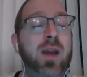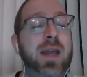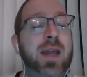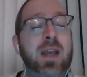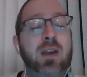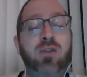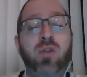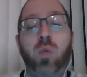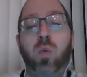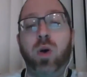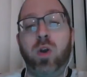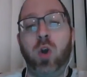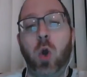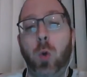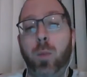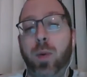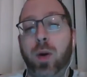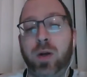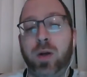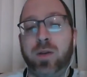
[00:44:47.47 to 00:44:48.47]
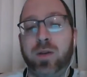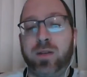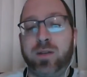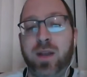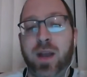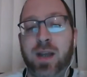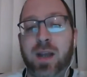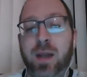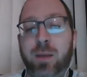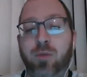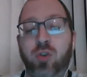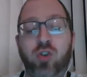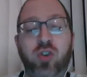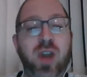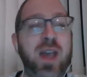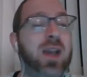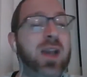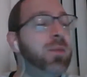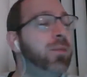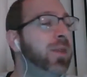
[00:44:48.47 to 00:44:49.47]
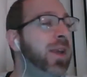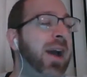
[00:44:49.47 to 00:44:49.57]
He should want no part of the stand-up. Just take him